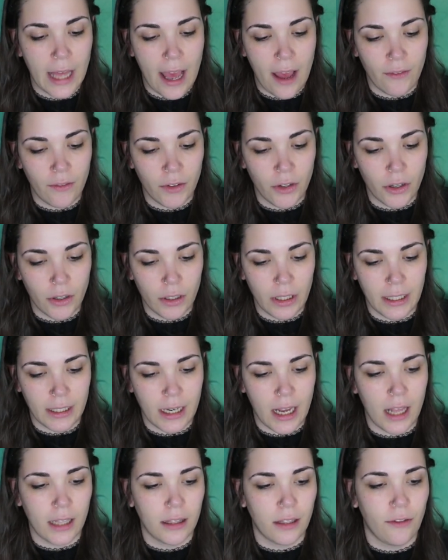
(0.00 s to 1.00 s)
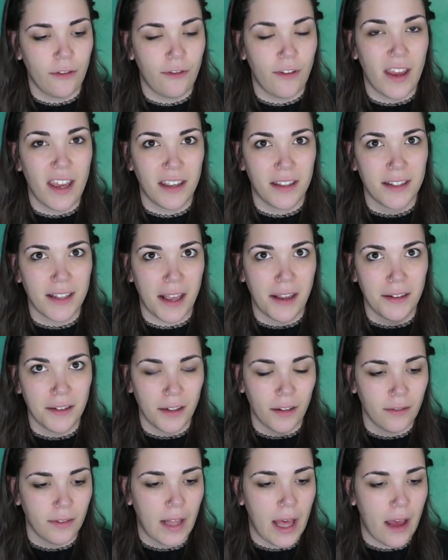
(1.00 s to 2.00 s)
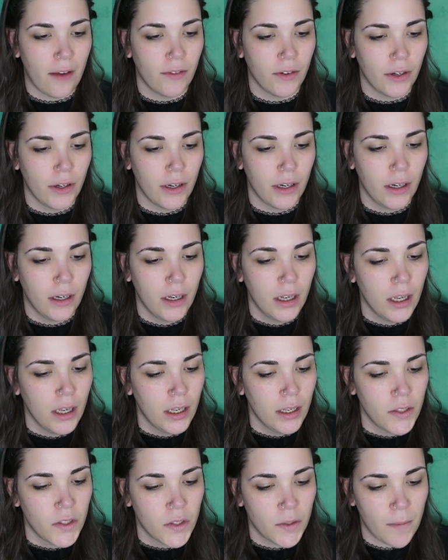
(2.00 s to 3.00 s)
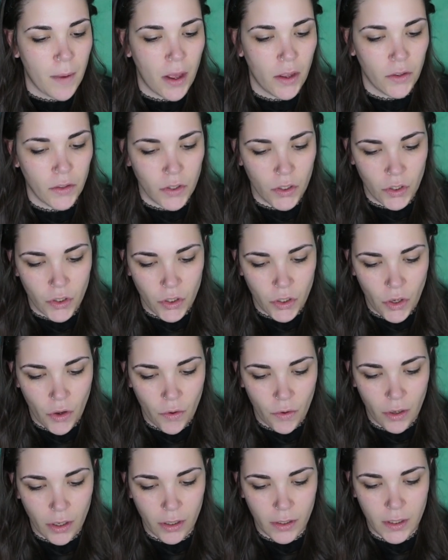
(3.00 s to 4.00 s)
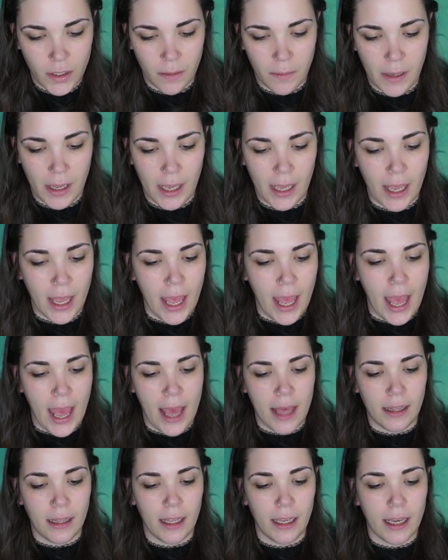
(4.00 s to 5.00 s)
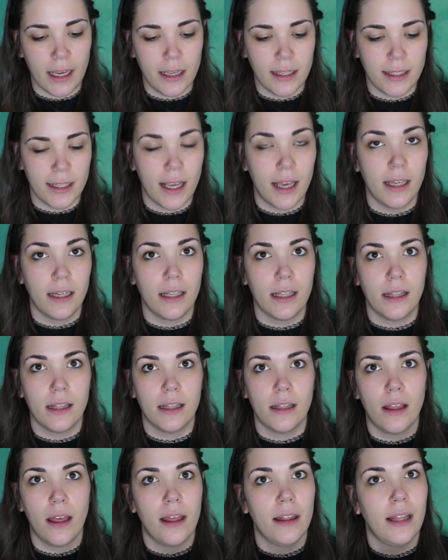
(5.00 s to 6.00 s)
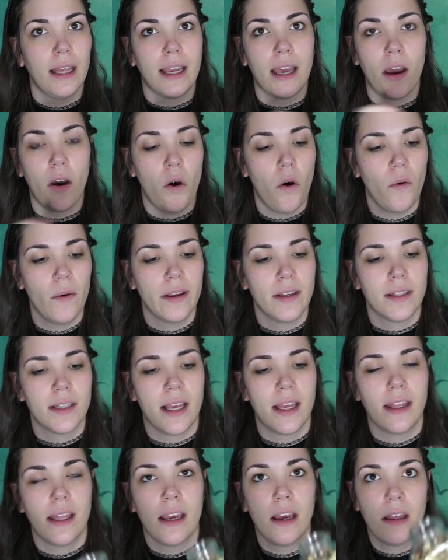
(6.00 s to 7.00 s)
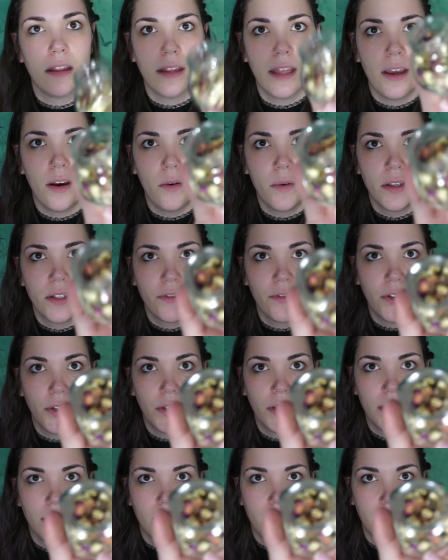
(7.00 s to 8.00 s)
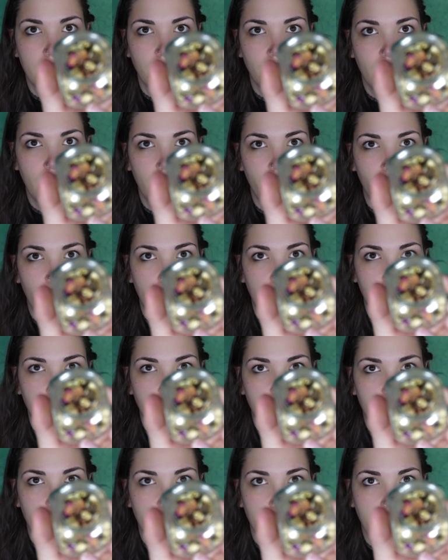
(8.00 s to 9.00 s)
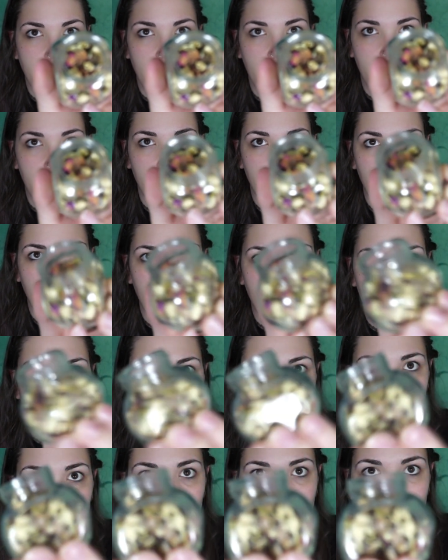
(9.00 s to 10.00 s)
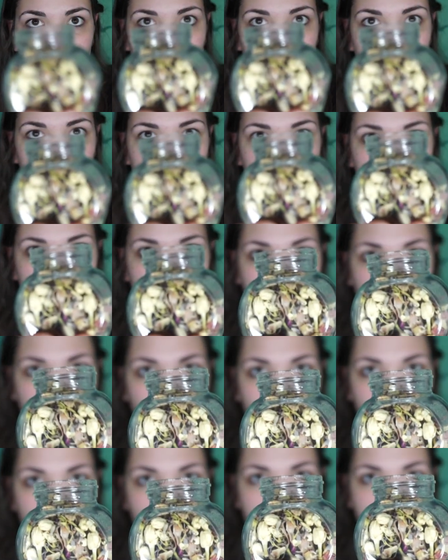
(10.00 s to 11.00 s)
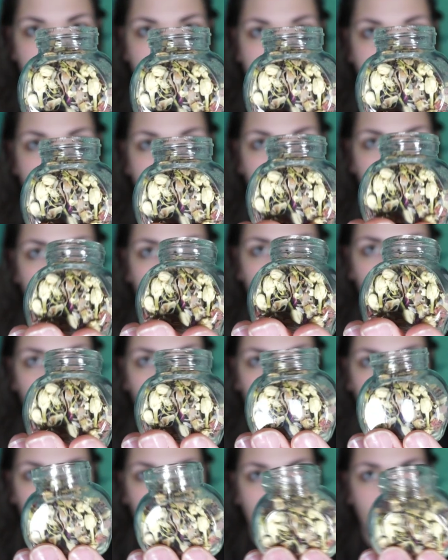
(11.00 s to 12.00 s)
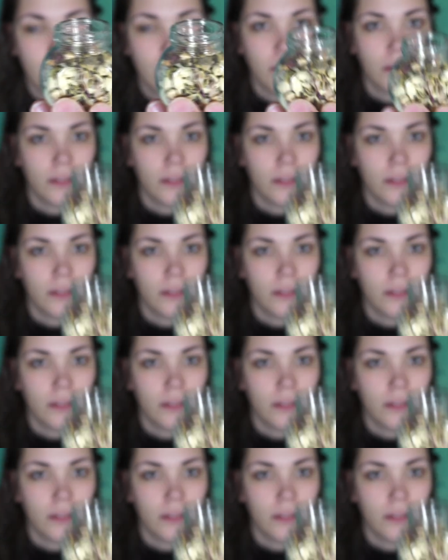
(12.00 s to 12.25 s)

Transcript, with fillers: lavender, like not the fake scent of lavender, smells so good to me. And like I said, like I always say, they, they always fill these things like right up to the top. Like they don't chintz out at all